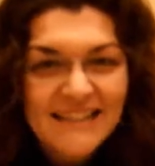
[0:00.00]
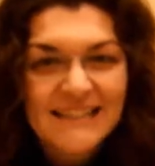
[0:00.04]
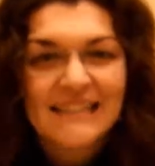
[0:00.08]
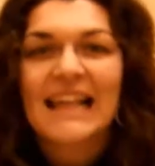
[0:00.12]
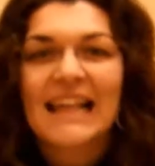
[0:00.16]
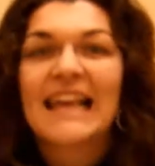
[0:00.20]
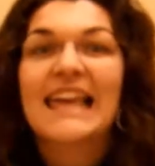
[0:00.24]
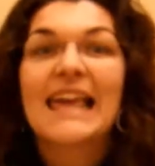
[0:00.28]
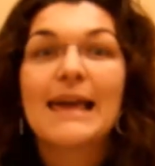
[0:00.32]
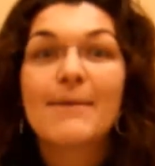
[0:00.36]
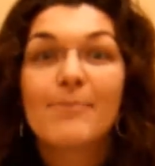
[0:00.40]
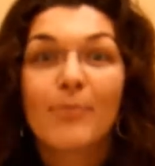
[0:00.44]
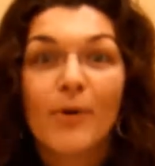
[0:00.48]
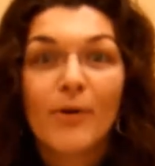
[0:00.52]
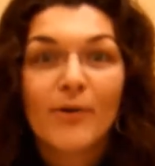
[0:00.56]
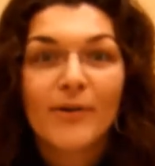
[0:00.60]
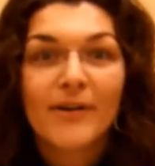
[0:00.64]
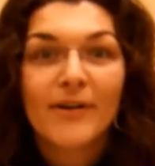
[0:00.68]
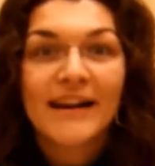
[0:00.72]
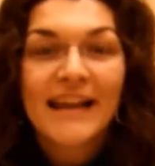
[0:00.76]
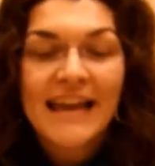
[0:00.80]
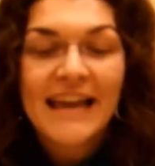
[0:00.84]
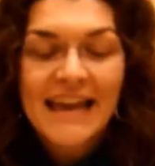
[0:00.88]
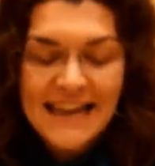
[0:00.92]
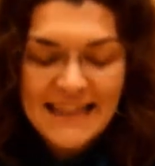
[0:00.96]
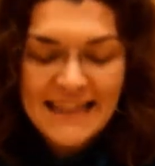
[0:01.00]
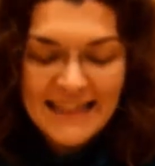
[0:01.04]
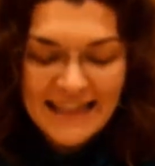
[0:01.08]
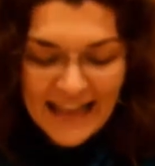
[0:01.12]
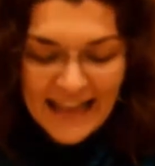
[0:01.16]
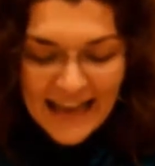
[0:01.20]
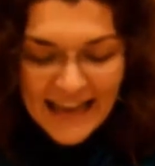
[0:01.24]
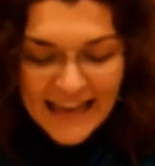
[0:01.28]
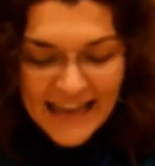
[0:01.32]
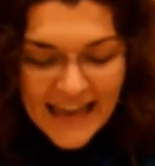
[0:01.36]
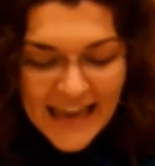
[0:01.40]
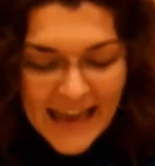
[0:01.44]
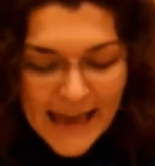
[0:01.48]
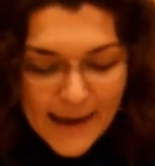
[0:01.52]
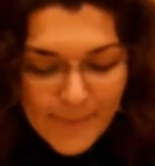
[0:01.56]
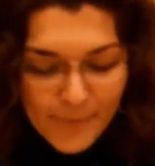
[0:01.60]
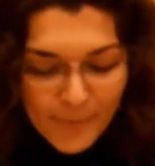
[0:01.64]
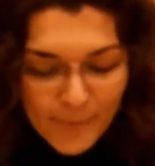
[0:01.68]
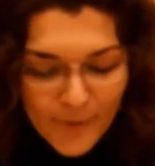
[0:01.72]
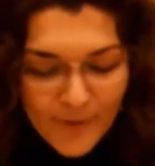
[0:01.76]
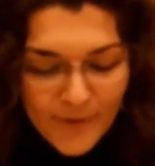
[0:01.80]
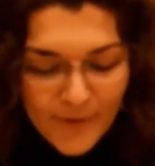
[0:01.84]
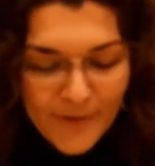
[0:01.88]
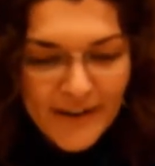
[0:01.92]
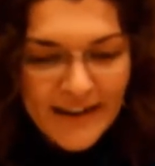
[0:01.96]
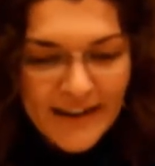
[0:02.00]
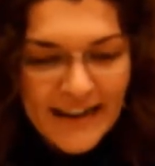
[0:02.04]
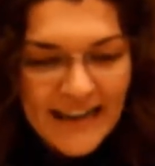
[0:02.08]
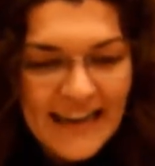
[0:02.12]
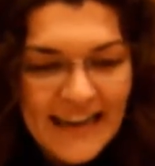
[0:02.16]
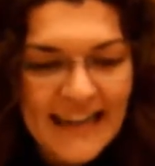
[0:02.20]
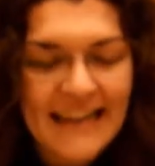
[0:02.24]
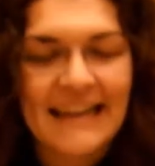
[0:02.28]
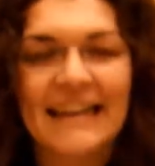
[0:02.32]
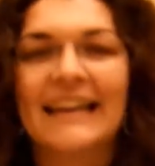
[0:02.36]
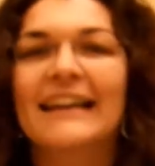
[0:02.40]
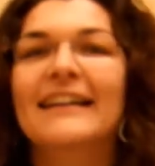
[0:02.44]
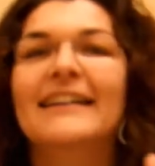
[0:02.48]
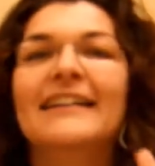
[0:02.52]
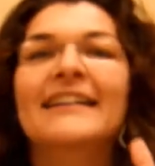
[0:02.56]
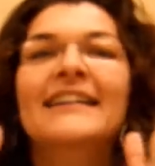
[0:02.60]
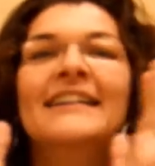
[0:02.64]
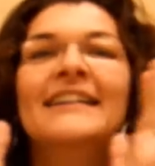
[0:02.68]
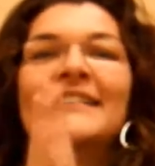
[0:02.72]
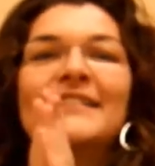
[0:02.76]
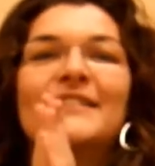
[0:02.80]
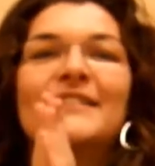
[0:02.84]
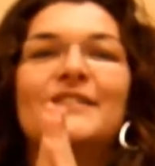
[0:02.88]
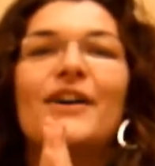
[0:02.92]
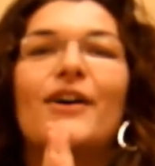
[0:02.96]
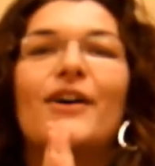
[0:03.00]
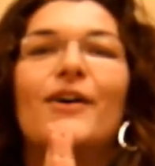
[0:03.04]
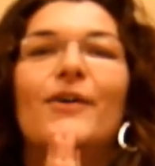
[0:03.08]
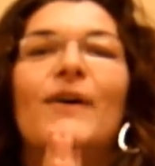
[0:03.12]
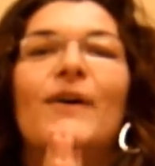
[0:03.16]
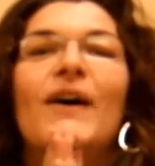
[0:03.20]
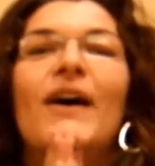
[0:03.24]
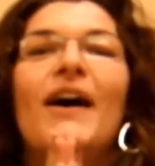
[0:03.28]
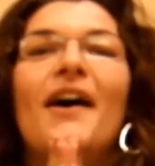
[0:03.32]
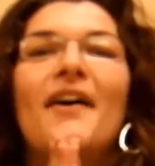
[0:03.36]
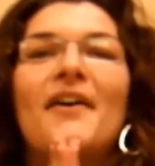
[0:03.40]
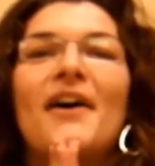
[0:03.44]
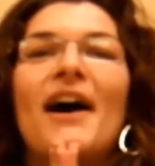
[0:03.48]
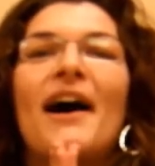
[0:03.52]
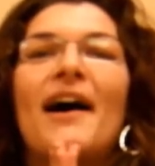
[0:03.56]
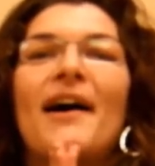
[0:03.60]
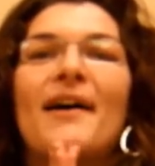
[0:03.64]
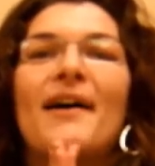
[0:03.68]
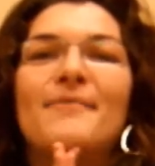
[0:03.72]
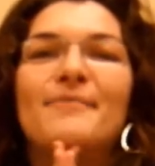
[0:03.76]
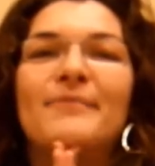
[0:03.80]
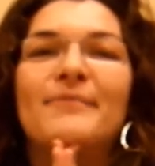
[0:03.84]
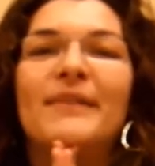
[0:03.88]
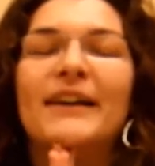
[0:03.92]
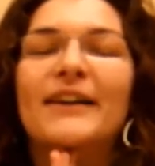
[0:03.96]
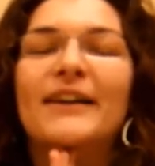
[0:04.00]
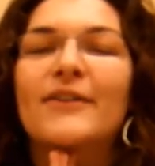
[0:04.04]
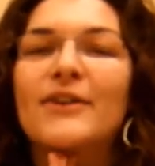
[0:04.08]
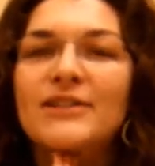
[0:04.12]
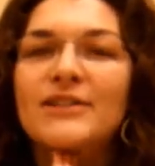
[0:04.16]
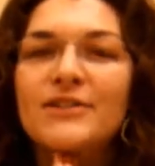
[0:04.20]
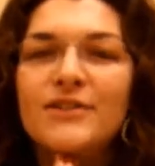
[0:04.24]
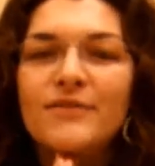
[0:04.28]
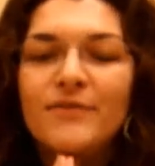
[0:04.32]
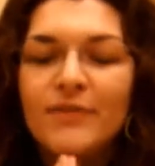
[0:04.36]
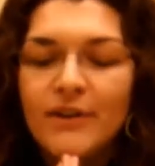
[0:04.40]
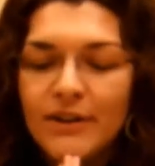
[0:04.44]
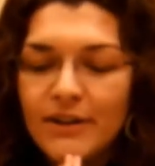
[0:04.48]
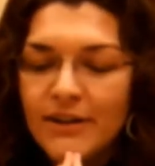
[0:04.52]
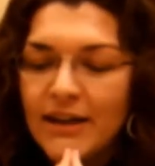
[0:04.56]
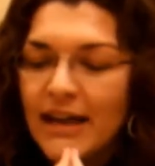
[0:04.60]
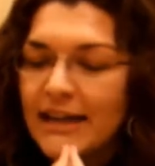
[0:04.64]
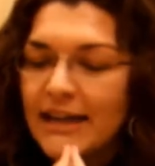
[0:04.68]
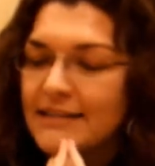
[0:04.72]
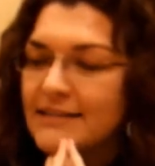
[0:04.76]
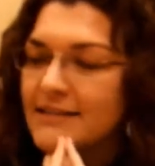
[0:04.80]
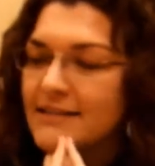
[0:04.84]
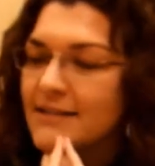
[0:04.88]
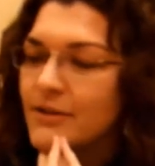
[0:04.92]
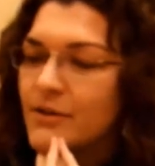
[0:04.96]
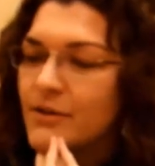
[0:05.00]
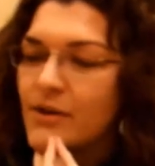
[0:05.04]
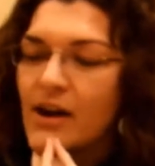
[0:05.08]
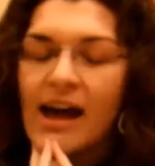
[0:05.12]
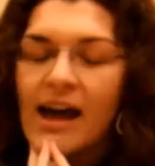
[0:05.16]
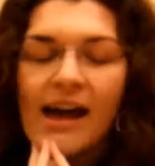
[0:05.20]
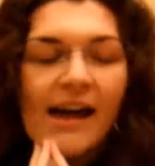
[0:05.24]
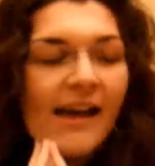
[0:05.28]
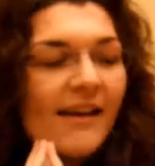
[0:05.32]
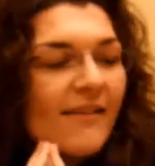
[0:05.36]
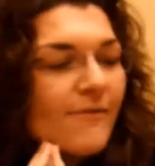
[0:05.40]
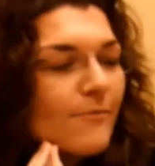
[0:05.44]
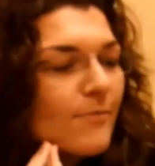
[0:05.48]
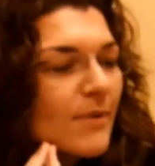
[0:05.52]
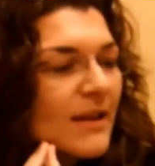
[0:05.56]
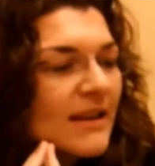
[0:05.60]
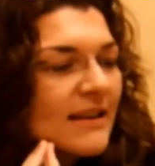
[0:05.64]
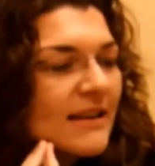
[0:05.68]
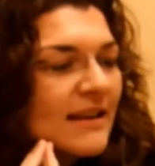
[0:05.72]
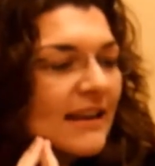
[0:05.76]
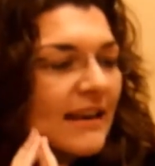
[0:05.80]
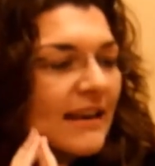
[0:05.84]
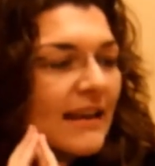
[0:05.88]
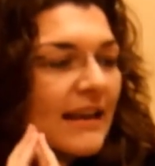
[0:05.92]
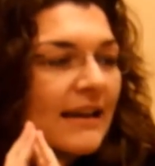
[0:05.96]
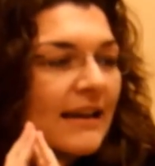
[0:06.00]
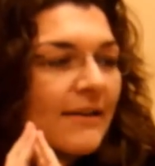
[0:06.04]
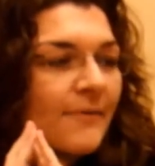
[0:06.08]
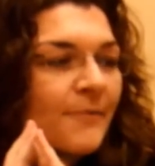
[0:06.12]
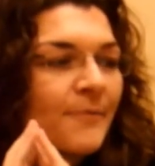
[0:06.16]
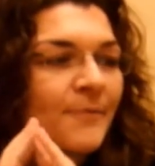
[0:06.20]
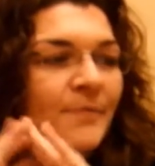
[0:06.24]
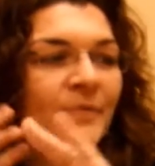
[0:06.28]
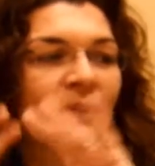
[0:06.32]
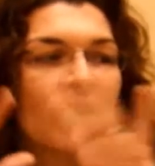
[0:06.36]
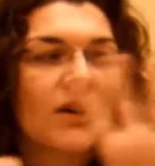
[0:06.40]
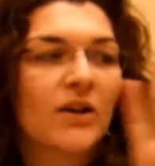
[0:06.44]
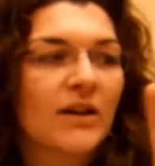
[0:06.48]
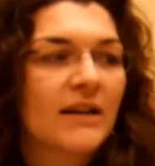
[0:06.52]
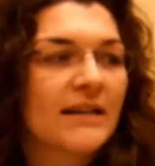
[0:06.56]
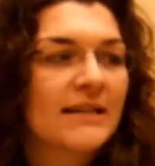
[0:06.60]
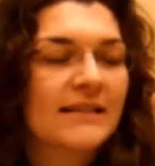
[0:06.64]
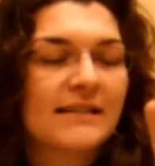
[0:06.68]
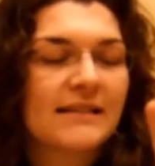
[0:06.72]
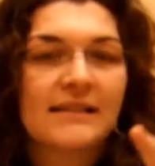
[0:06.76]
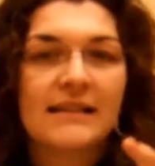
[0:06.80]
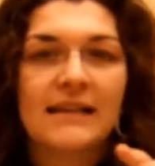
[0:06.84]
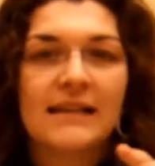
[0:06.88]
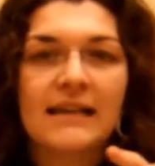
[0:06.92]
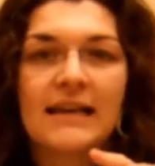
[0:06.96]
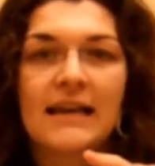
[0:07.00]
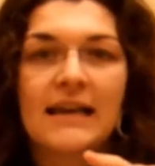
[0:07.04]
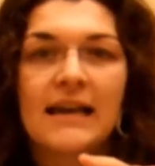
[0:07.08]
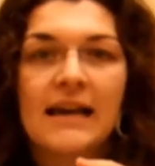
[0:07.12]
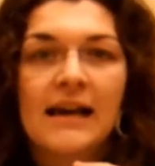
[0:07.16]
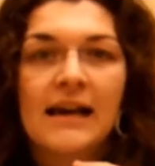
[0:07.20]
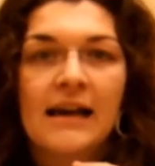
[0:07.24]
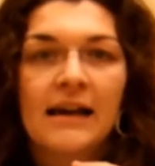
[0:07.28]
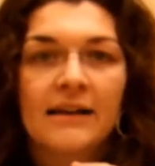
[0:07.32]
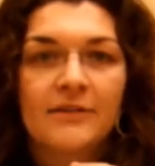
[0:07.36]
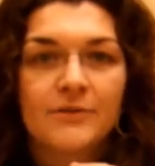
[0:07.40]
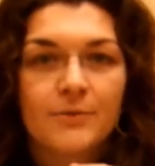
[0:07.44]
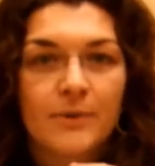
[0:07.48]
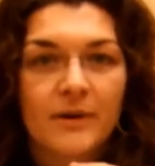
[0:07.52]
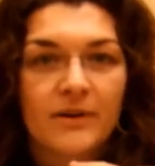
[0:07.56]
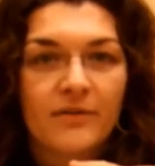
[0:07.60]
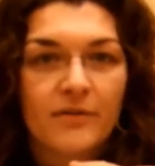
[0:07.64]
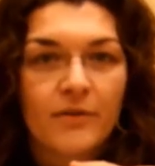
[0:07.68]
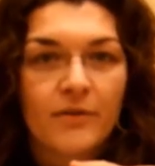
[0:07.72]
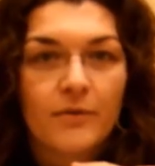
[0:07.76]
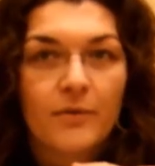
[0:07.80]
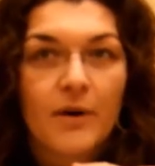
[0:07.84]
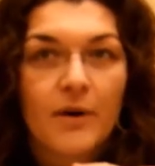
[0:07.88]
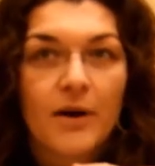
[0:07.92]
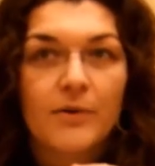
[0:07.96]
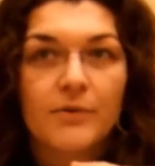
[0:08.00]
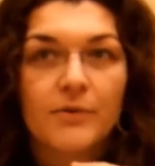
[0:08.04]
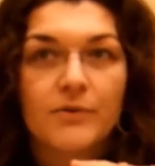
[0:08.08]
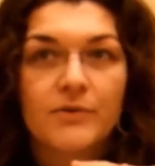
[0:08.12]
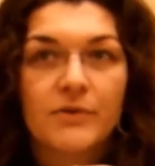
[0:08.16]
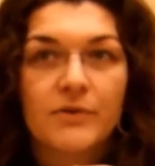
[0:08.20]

They keep pouring in. So, a question for you guys. So I've been knitting, you're gonna see sweater for Rove.